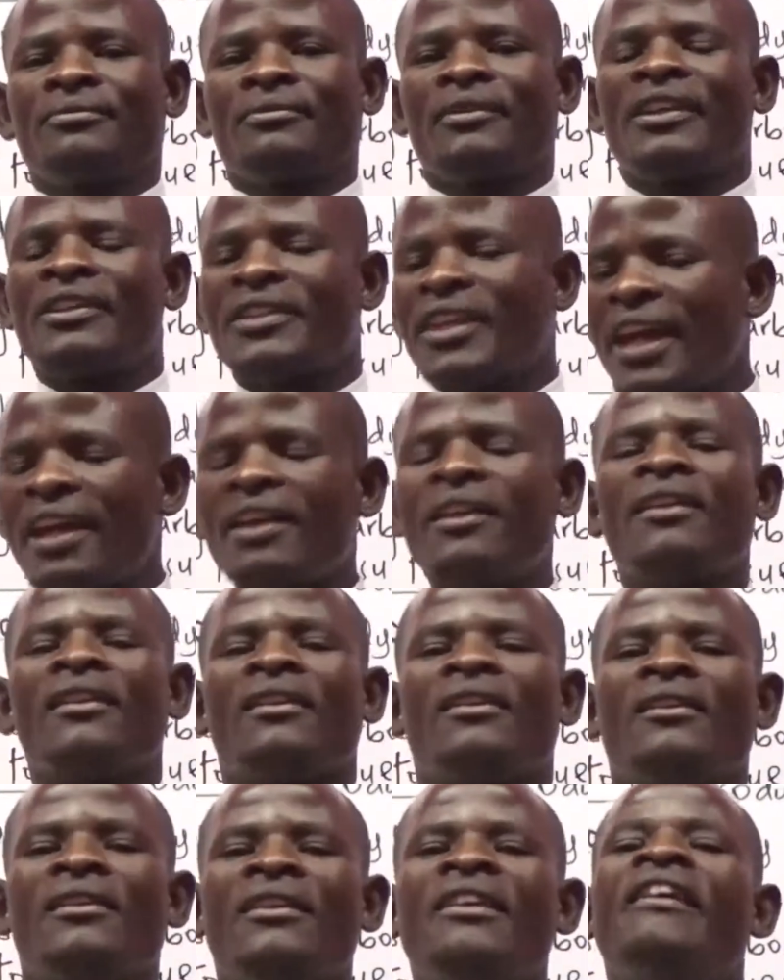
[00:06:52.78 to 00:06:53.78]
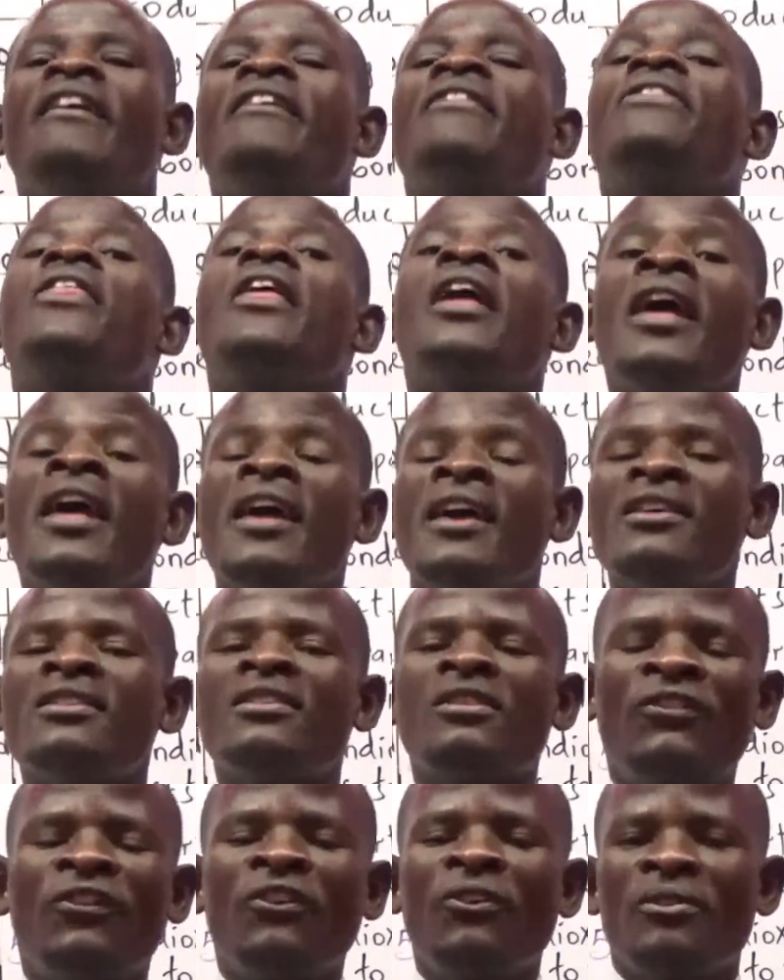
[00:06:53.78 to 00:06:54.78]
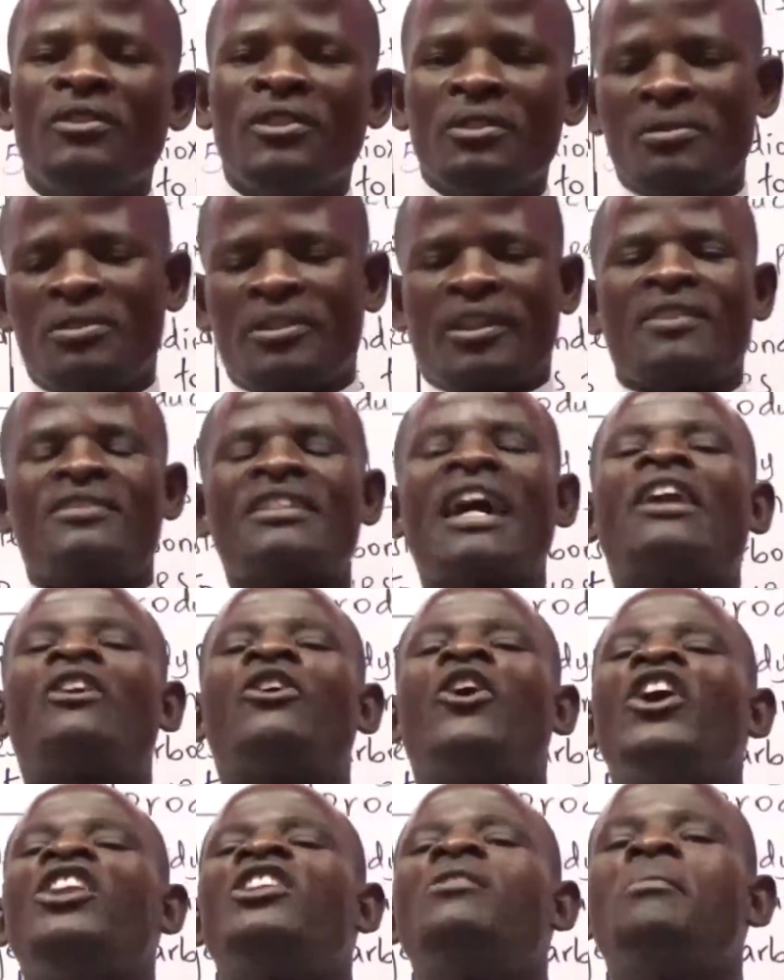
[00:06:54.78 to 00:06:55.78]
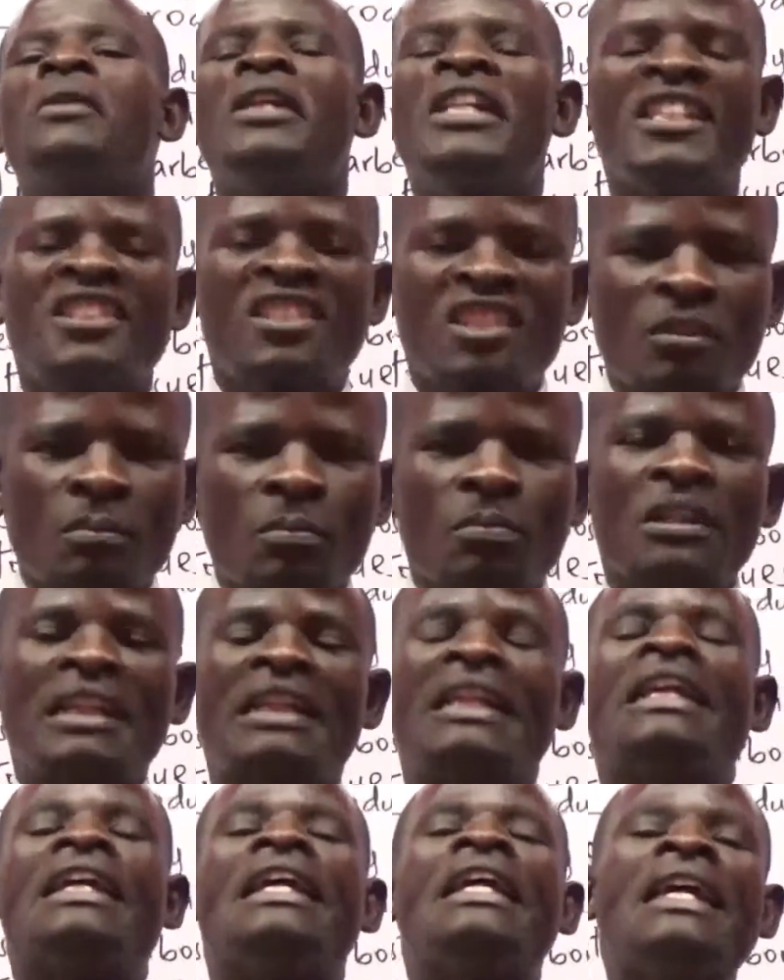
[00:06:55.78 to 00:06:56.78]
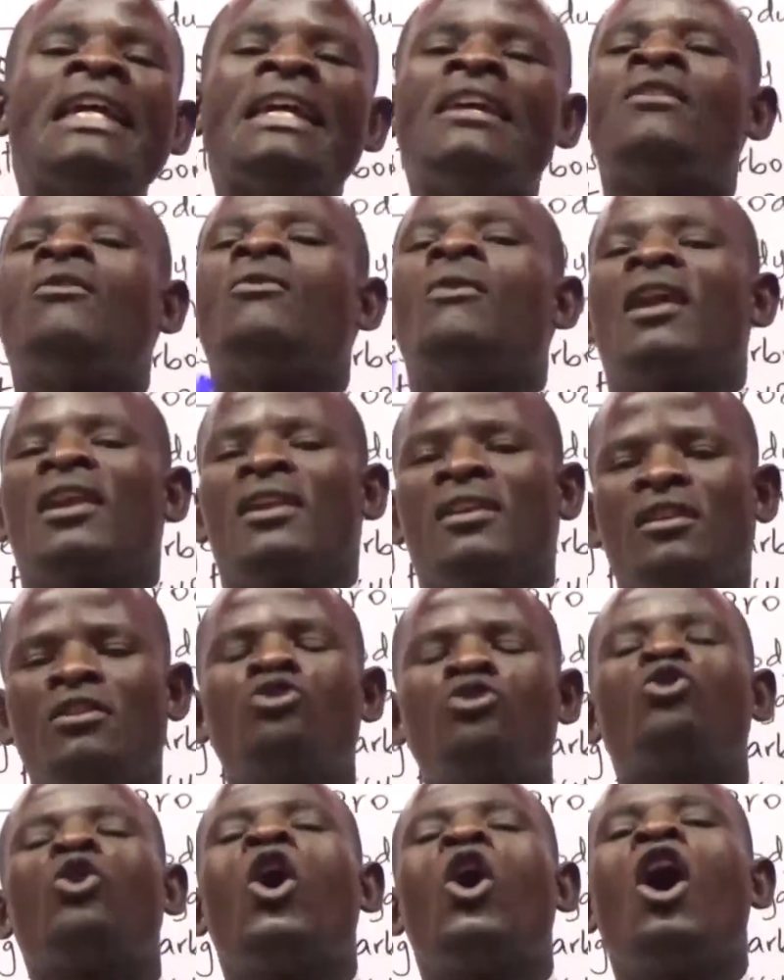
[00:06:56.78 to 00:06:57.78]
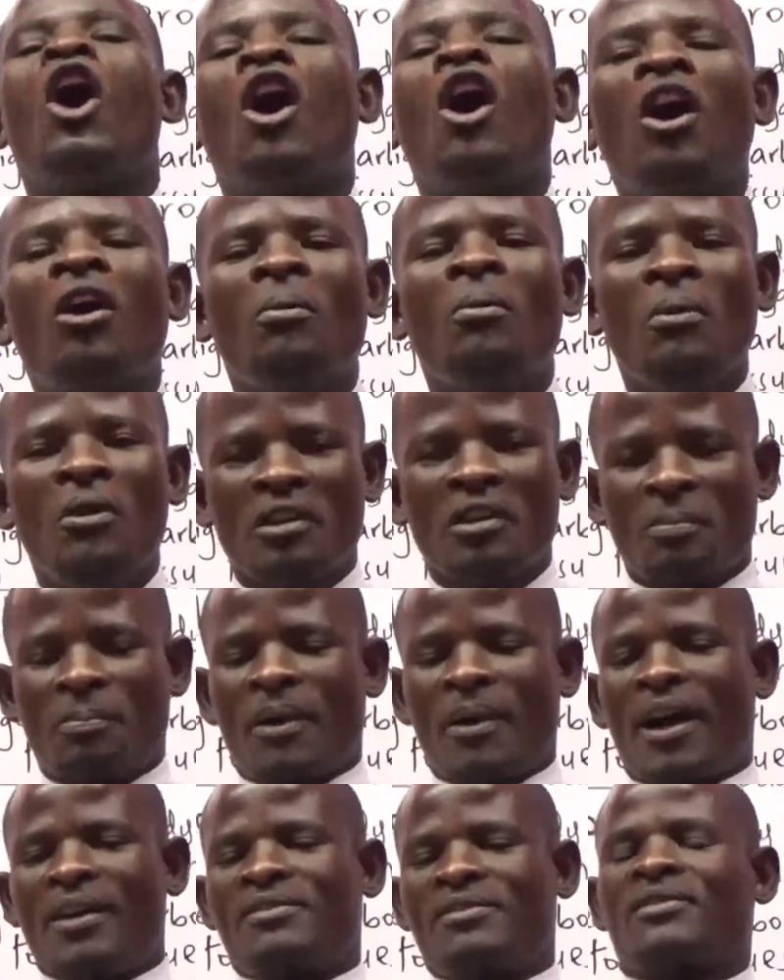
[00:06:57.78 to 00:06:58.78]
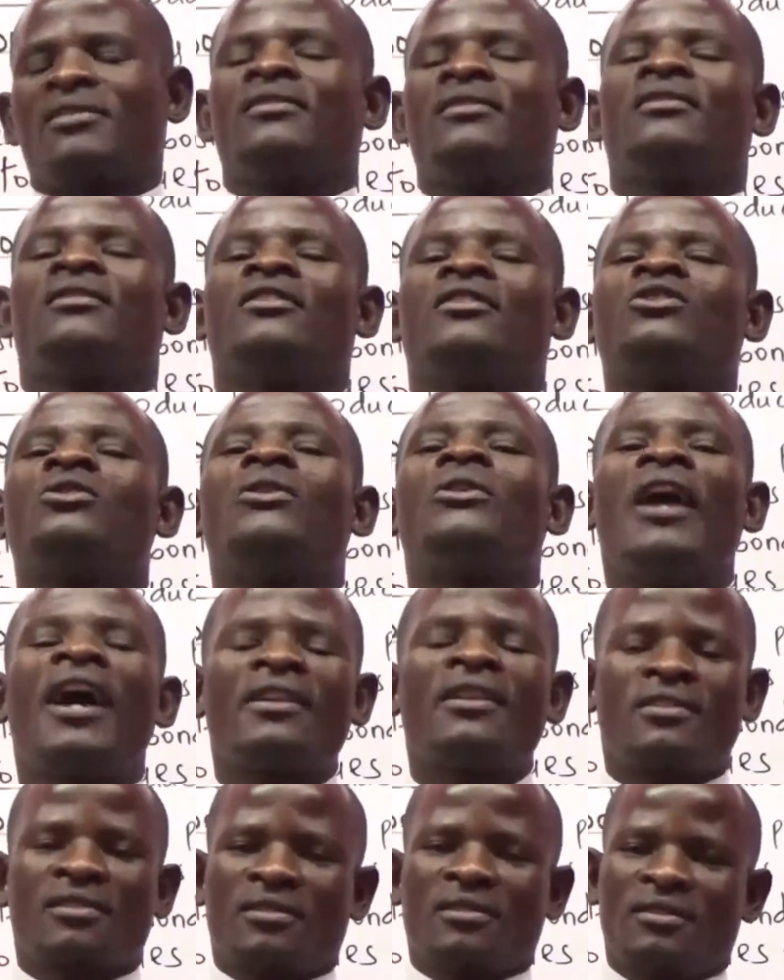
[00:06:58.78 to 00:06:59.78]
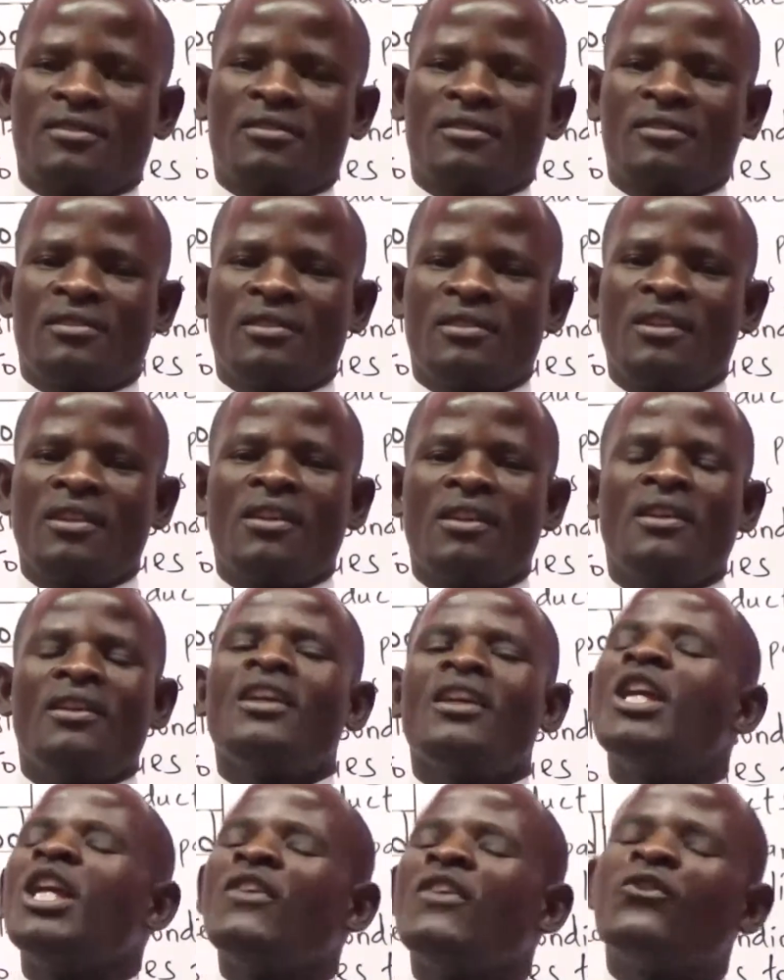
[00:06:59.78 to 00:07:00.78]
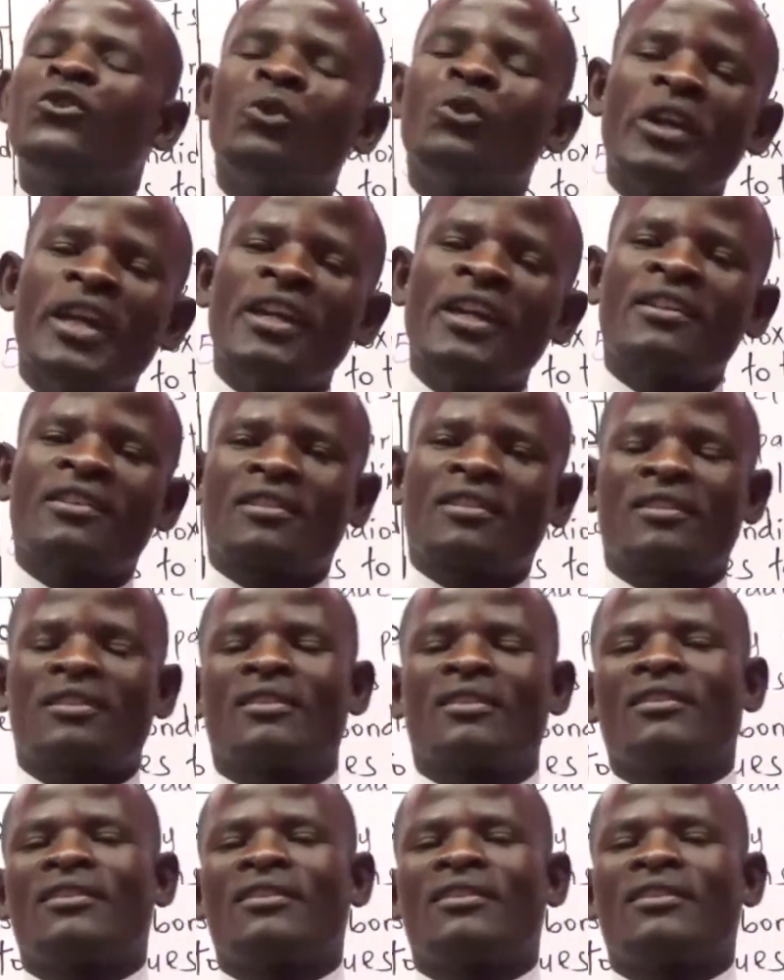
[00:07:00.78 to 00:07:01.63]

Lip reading: Then these food nutrients are going to be distributed equally to all body parts, so that if you eat